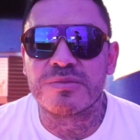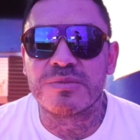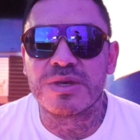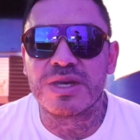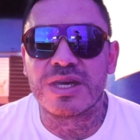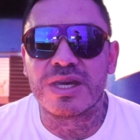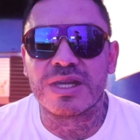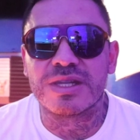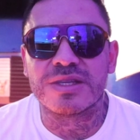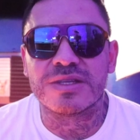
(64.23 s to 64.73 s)
in
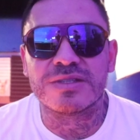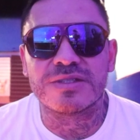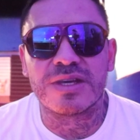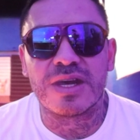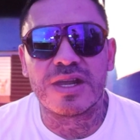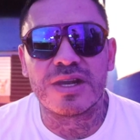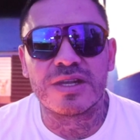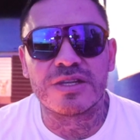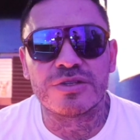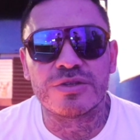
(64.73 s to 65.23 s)
me and
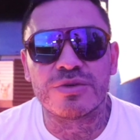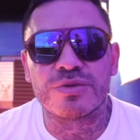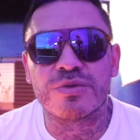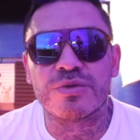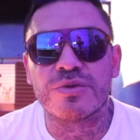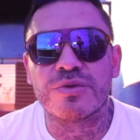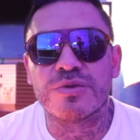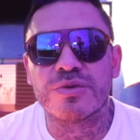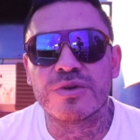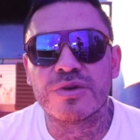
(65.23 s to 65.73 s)
decided
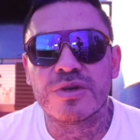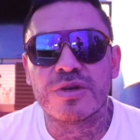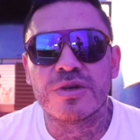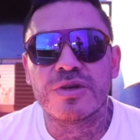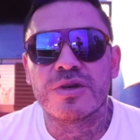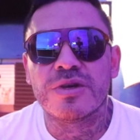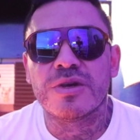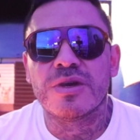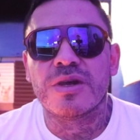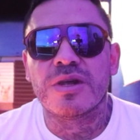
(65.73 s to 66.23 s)
to
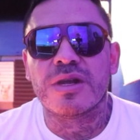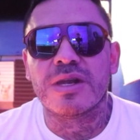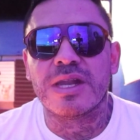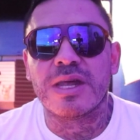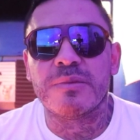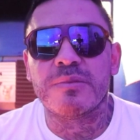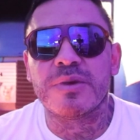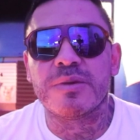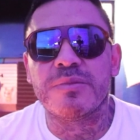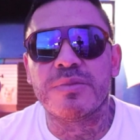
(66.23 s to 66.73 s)

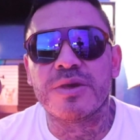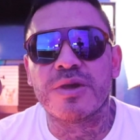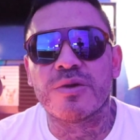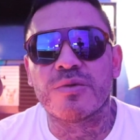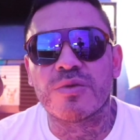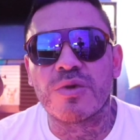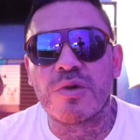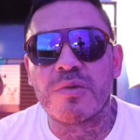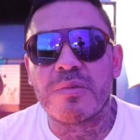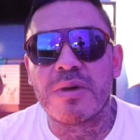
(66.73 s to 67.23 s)
let me be a
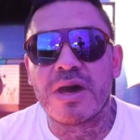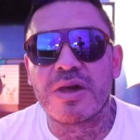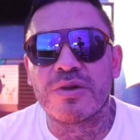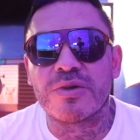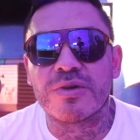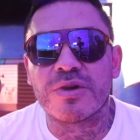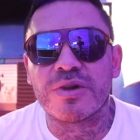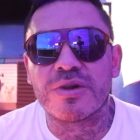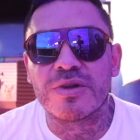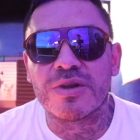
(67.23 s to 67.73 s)
role
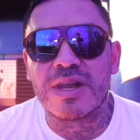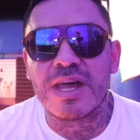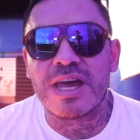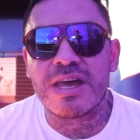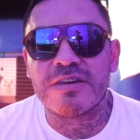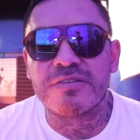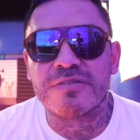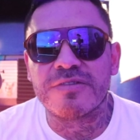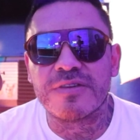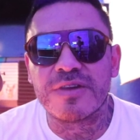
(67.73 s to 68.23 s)
model in her
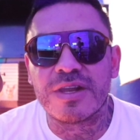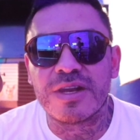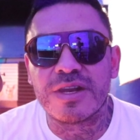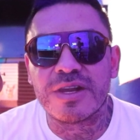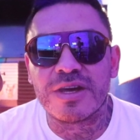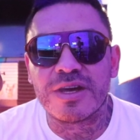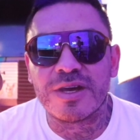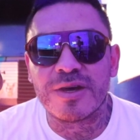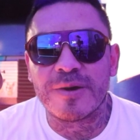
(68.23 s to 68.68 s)
life. And